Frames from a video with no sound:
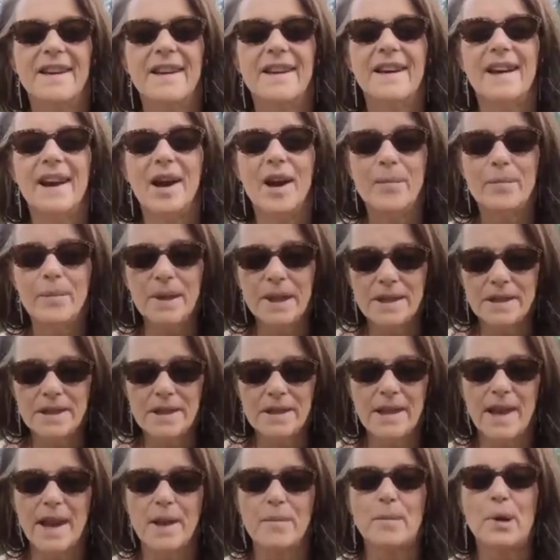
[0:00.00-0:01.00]
Come into
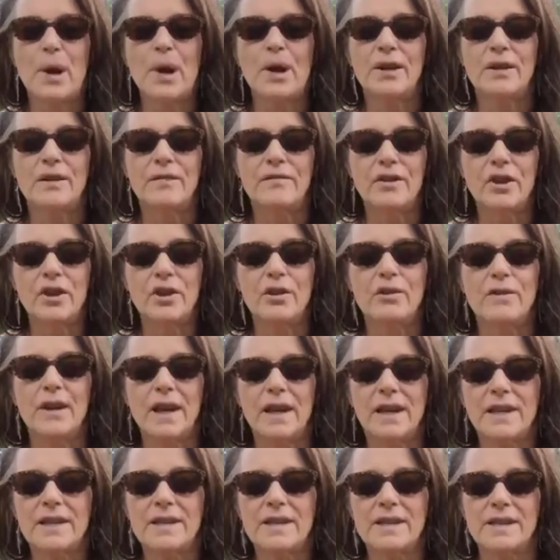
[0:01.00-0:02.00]
that part of you that
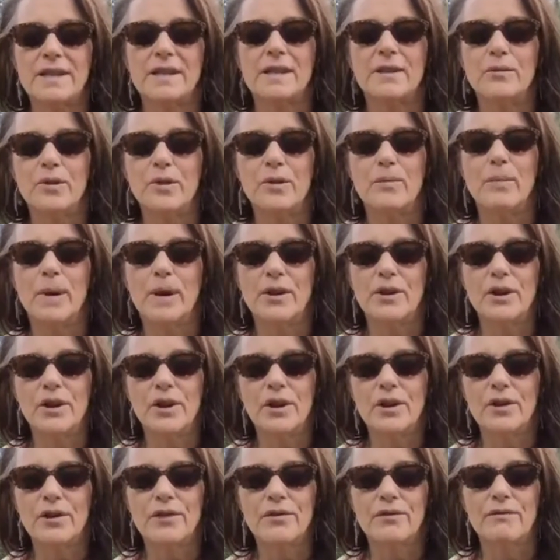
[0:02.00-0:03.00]
can sit with Mother
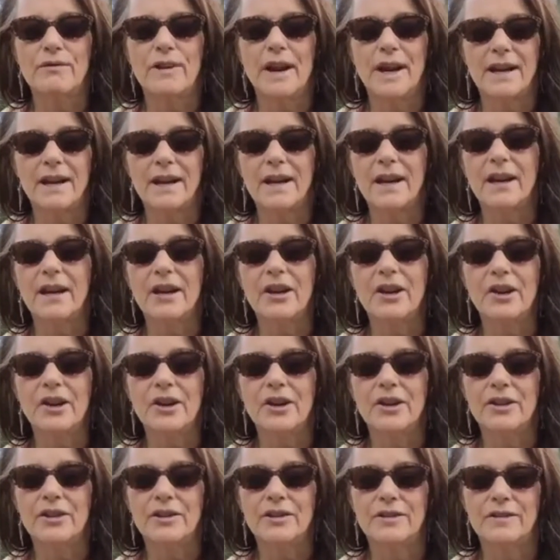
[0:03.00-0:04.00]
Earth right
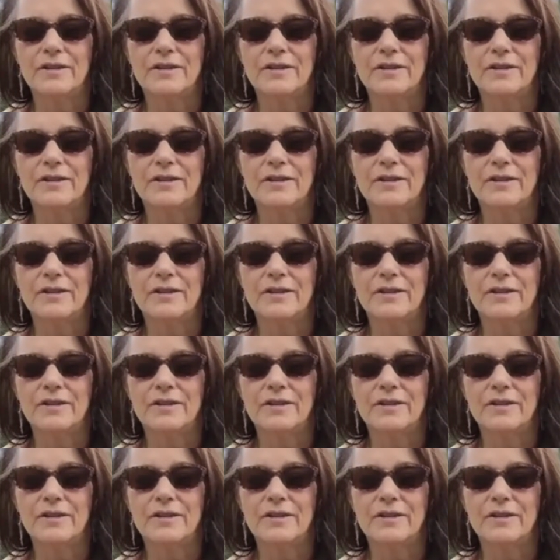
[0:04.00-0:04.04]
here